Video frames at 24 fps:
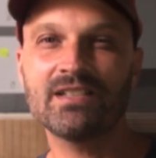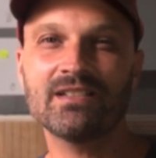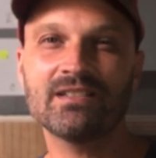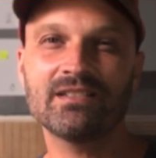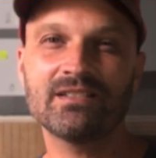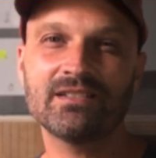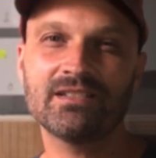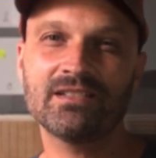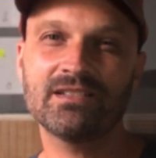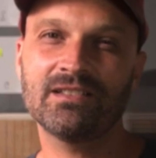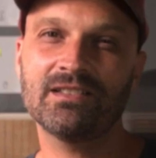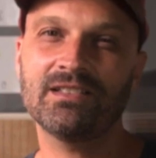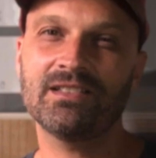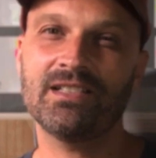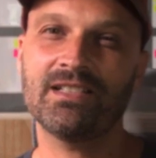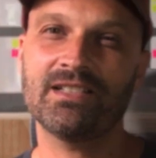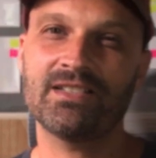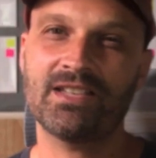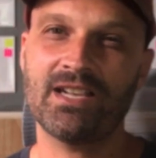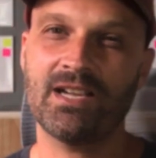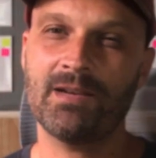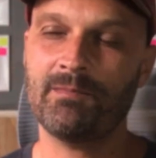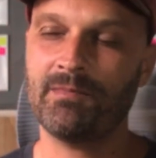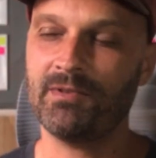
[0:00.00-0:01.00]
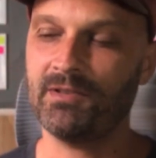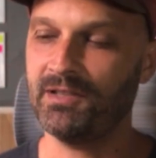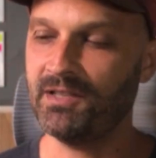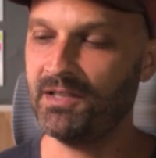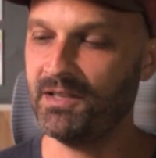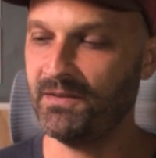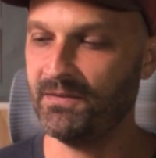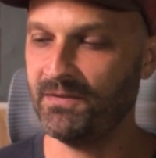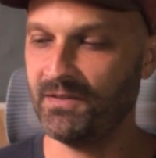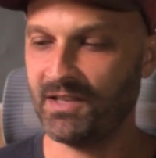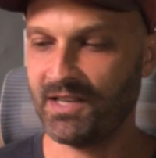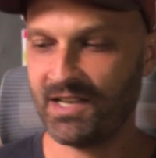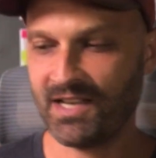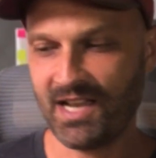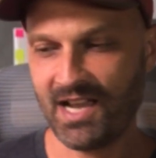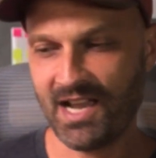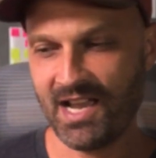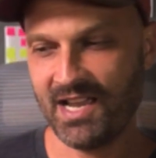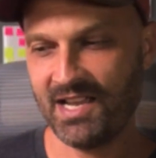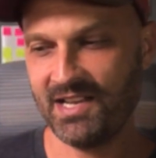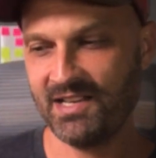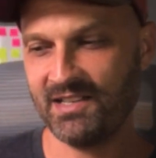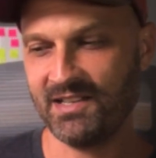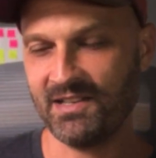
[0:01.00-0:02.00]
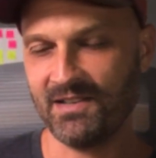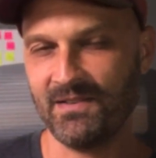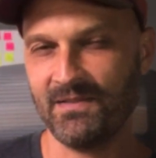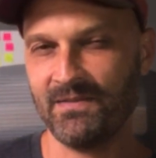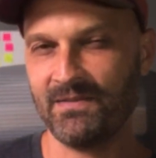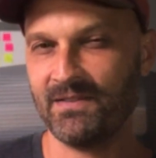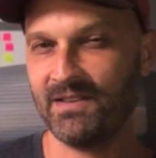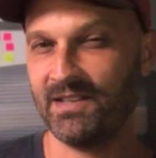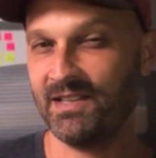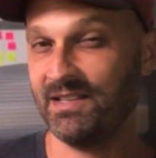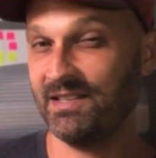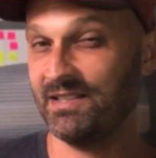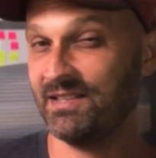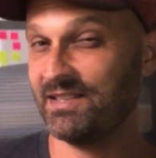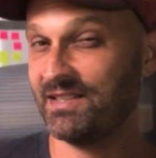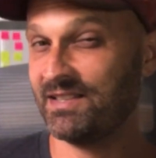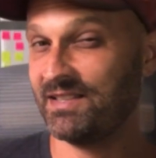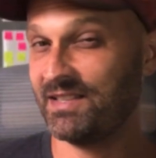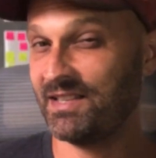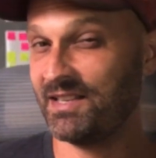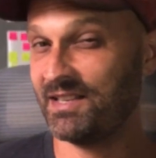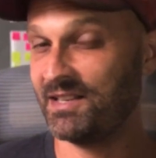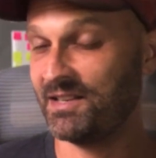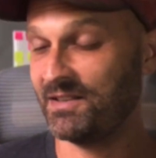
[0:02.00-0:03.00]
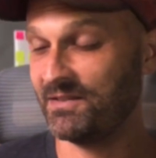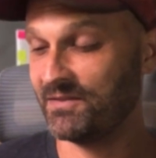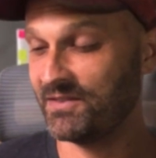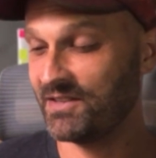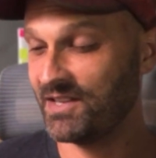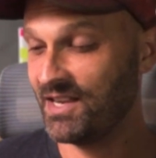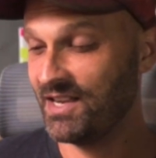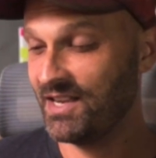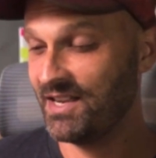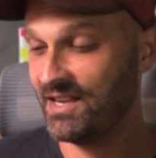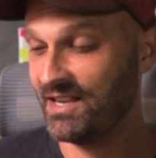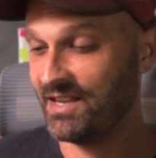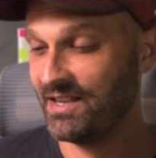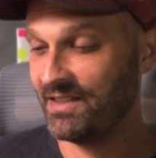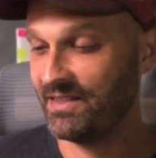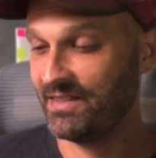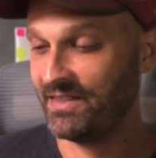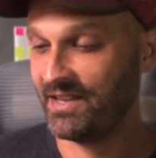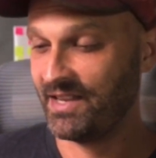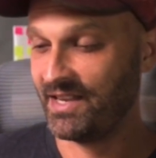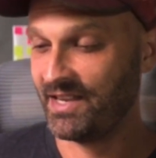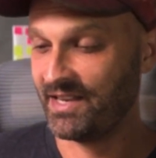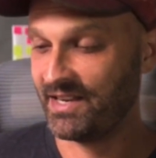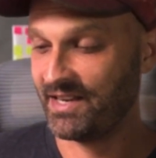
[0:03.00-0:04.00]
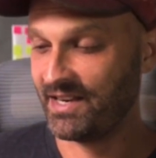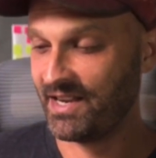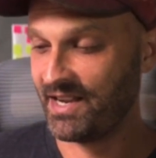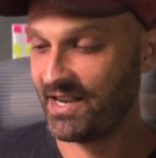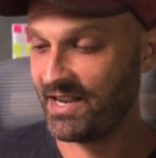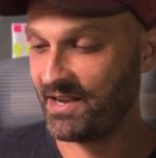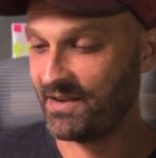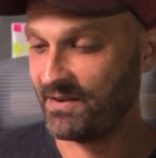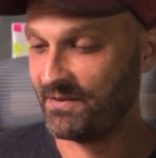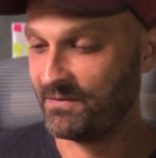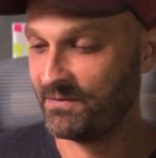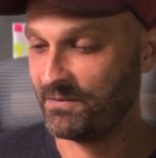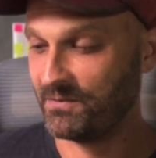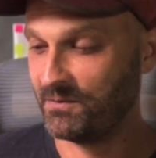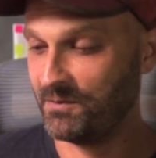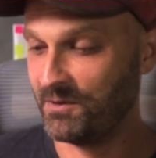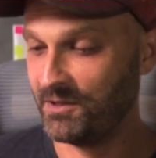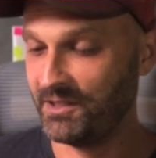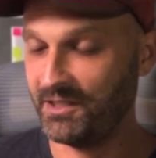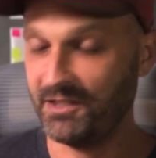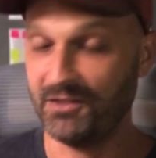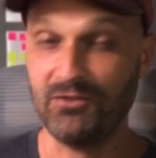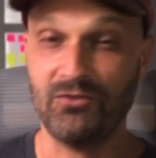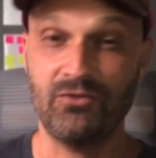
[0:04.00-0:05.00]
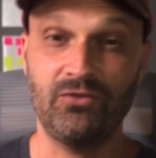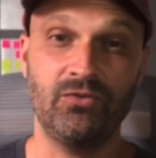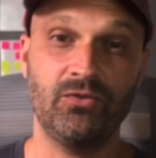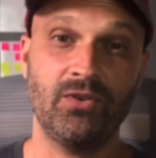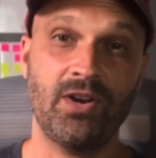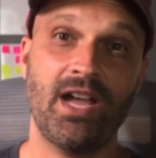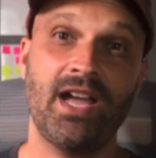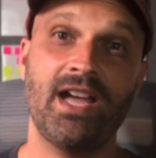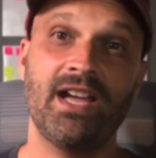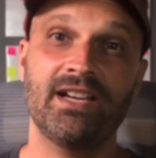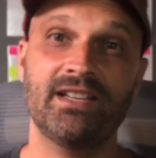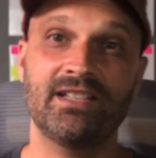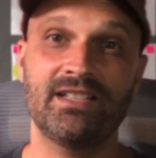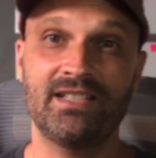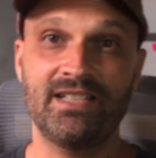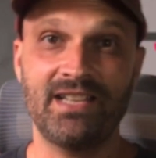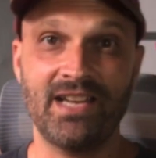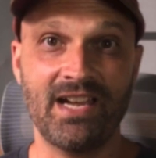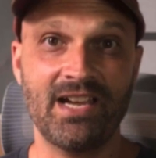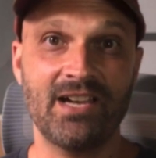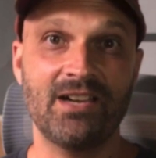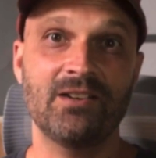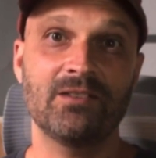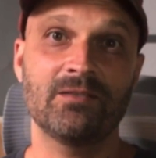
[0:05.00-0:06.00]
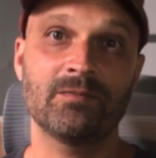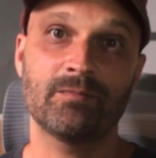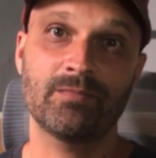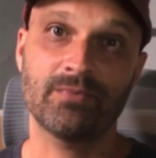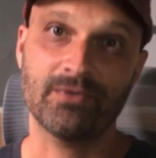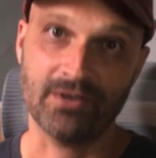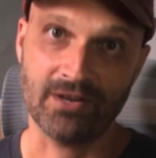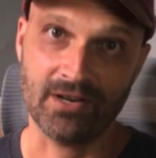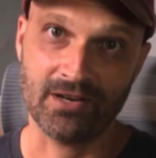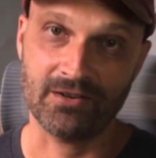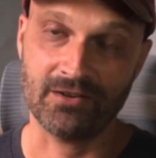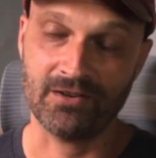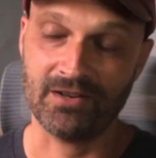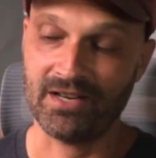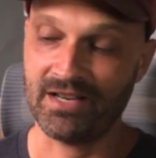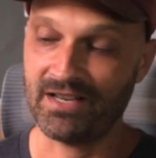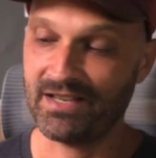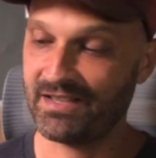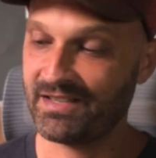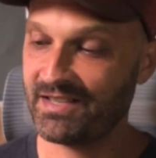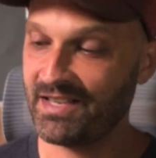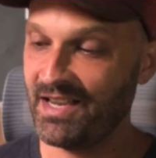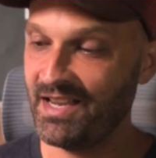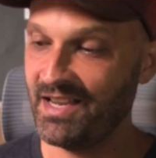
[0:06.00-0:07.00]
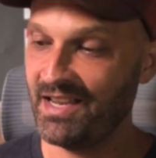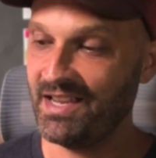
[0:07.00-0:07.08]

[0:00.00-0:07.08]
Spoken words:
little example of the kind of incentives that have really dragged down progress